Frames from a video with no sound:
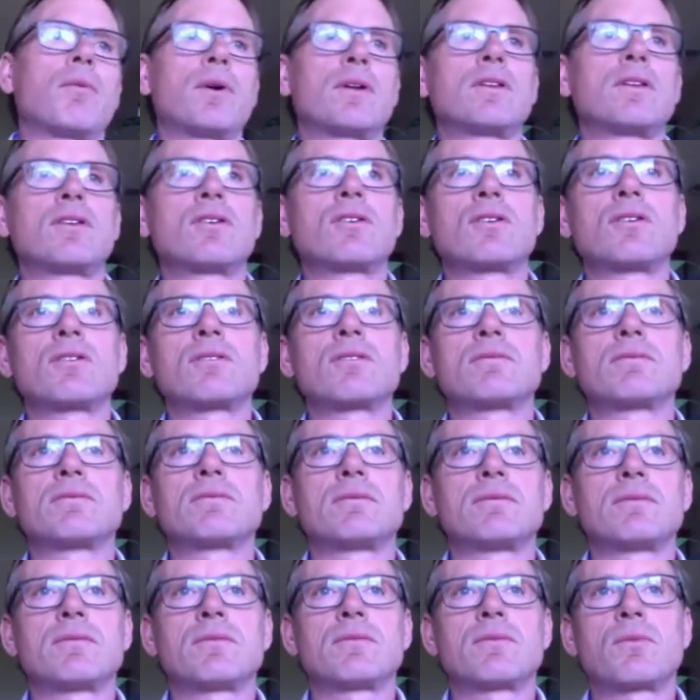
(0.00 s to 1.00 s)
what you're
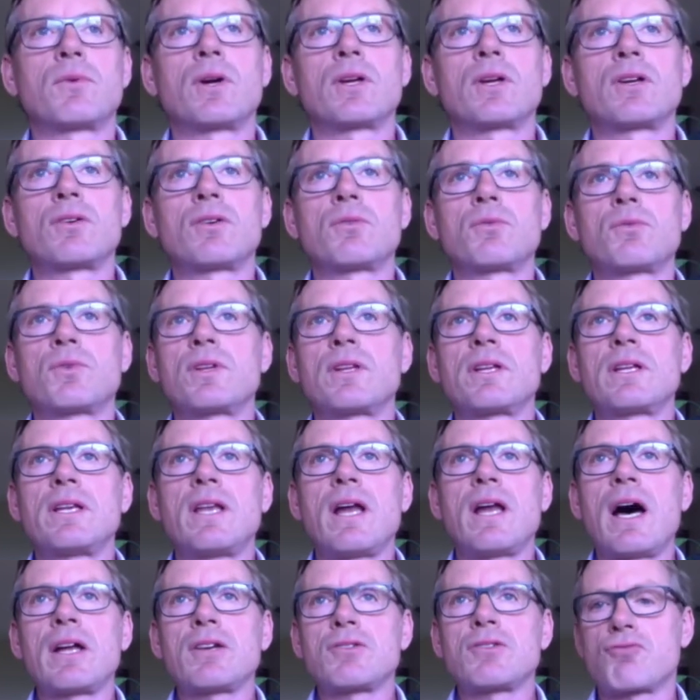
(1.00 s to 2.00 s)
really
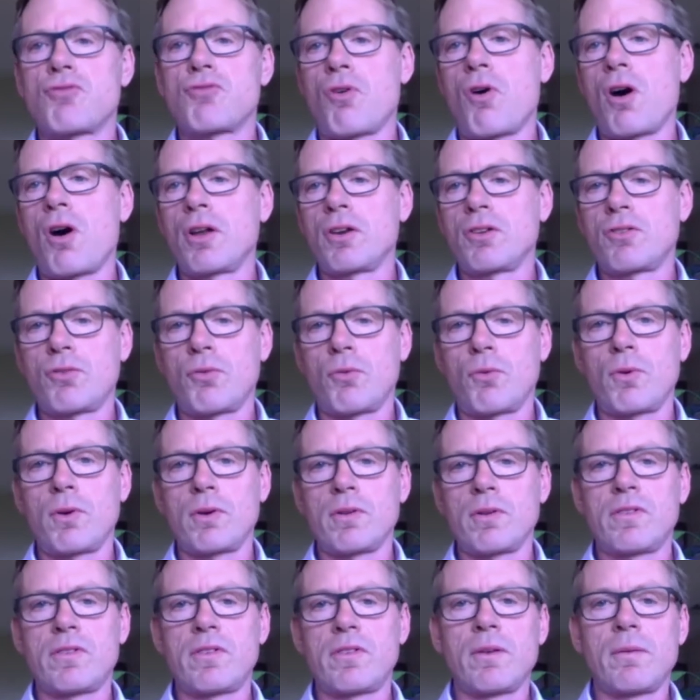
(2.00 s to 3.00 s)
not drawn
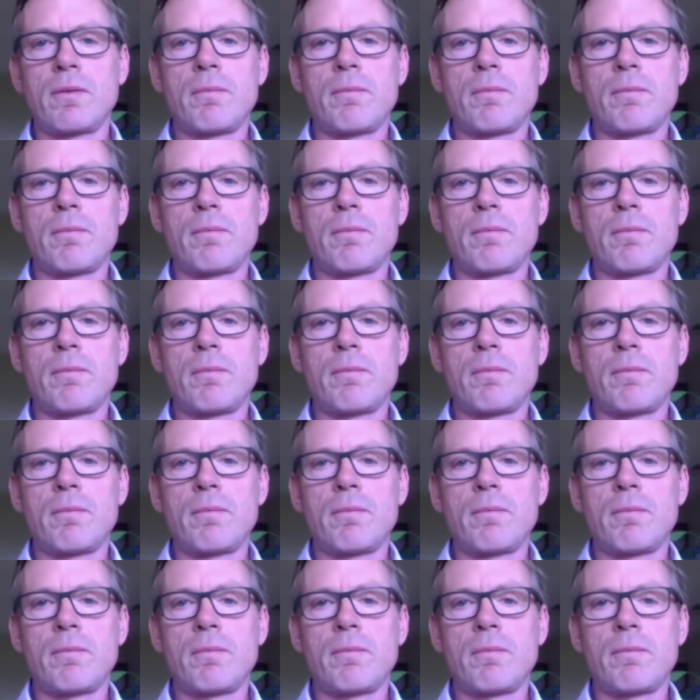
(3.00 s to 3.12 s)
towards.